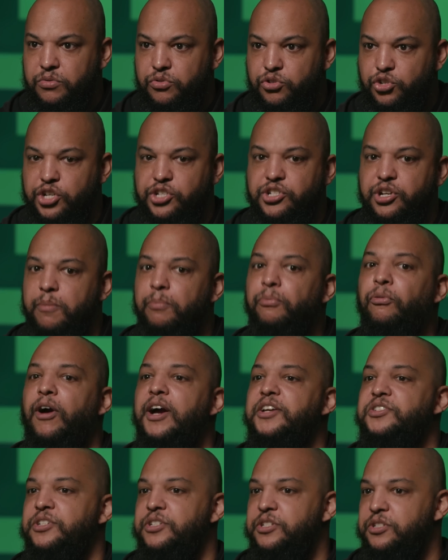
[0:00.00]
just our
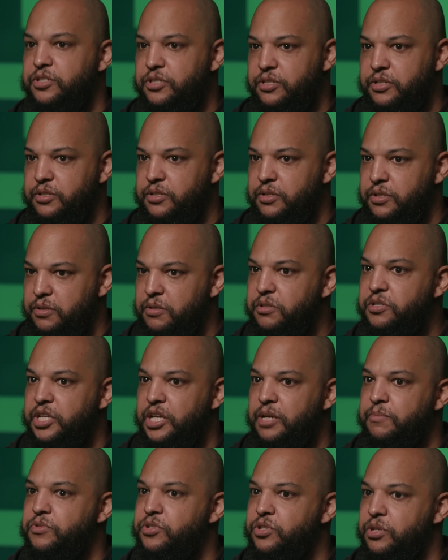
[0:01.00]
presence
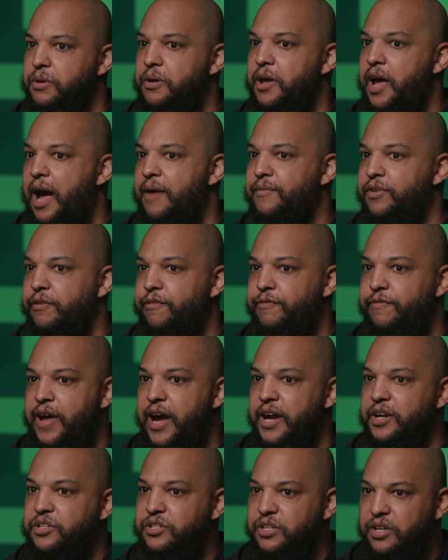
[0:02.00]
seems to have an
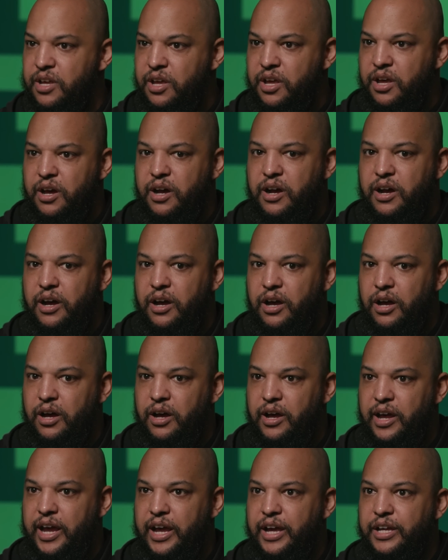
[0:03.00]
effect,
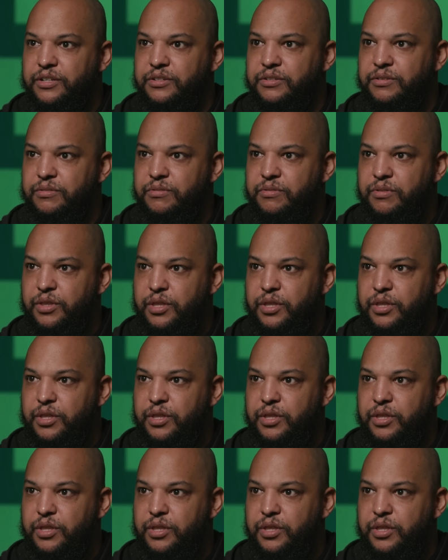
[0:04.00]
and